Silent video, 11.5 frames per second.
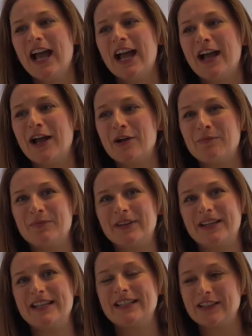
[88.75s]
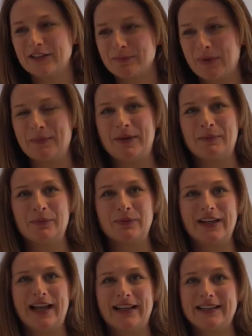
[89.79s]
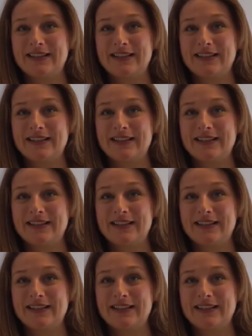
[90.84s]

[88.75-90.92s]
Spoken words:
It does make people gag.